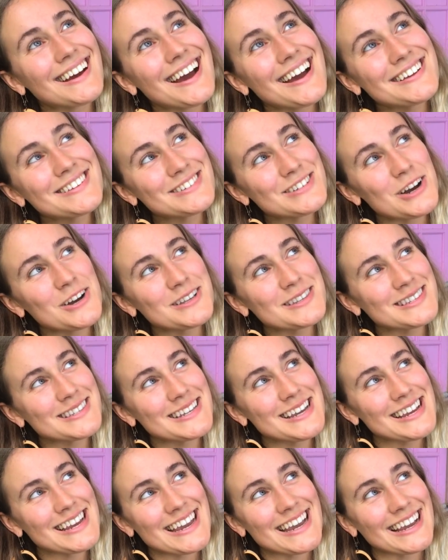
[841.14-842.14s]
I start
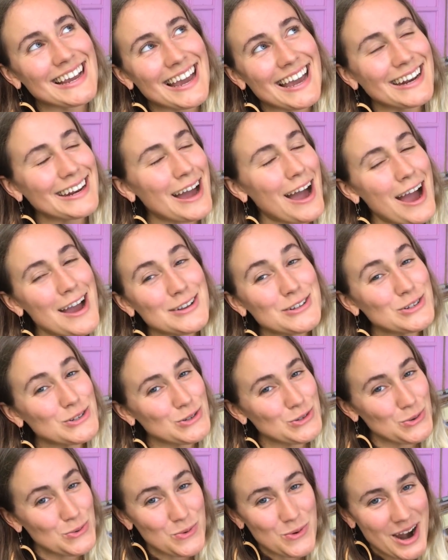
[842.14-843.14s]
singing, and I
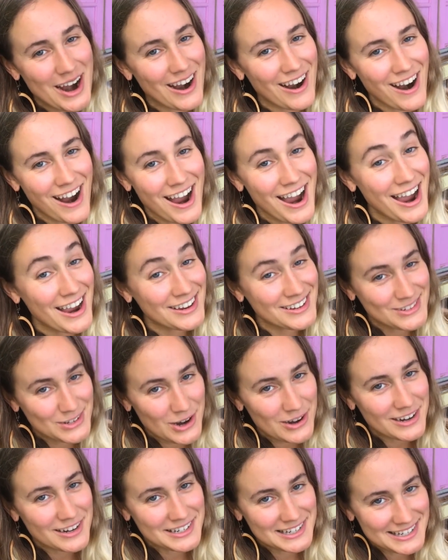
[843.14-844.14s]
swear I
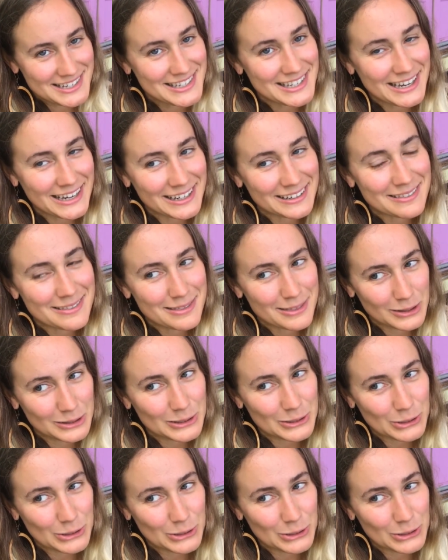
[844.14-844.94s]
started to sing the